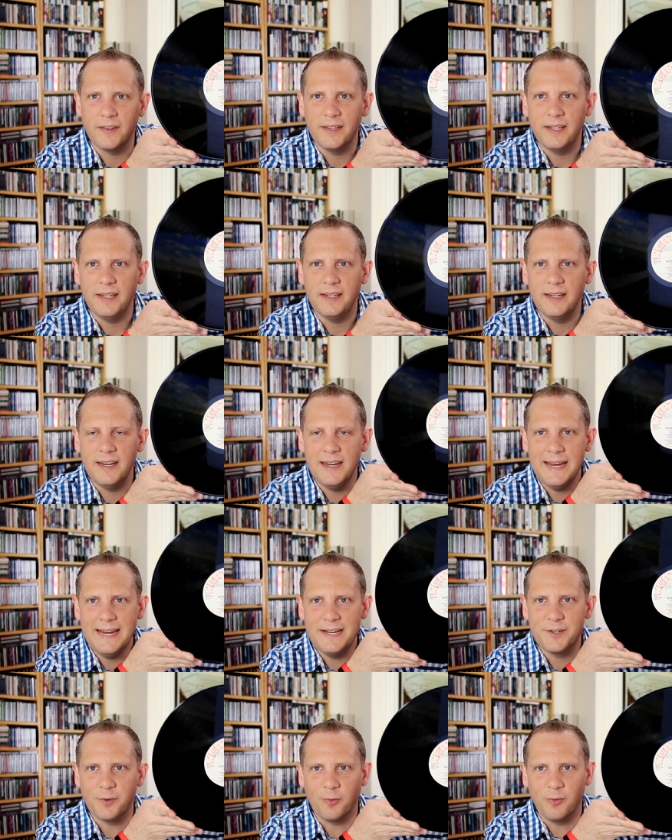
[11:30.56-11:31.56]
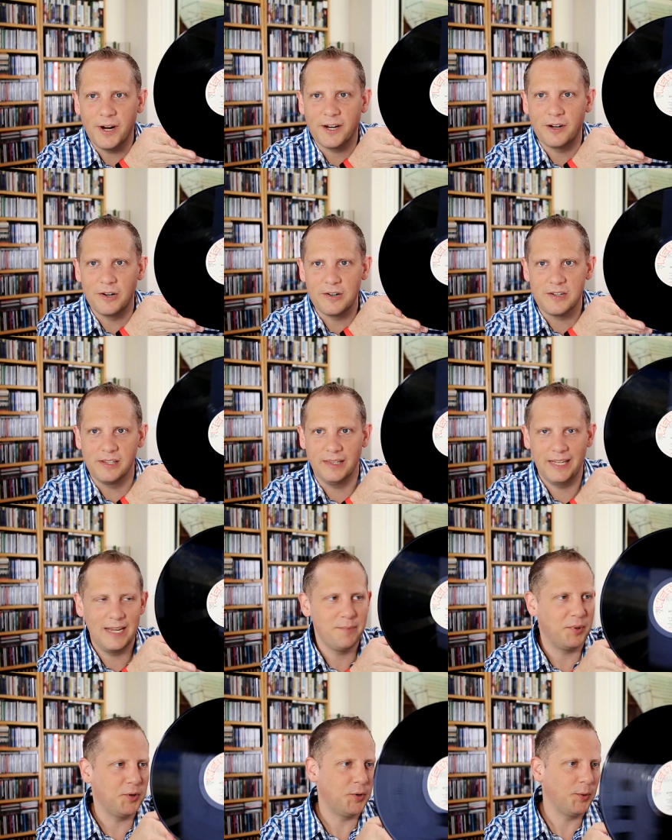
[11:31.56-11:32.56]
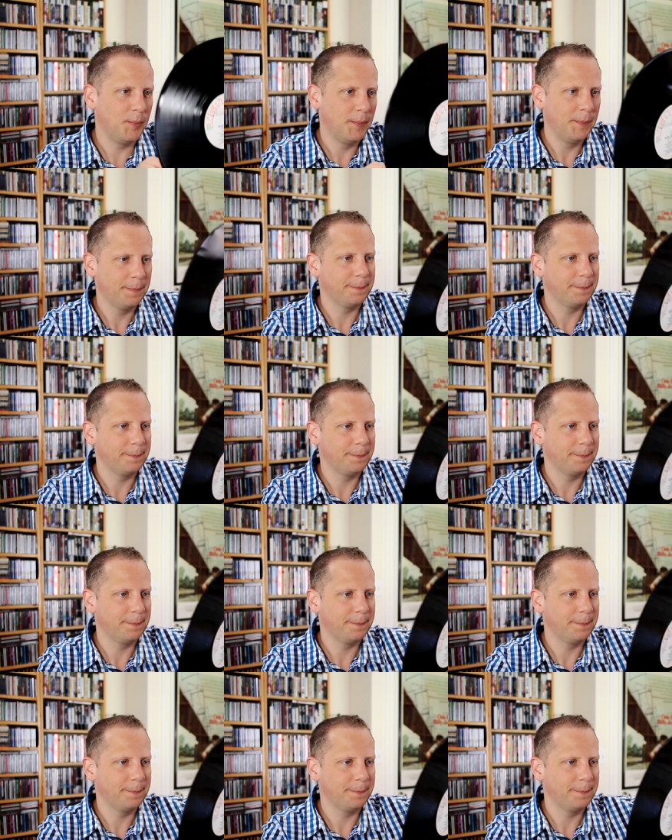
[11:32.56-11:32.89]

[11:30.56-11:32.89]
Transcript: on the Neat Records label.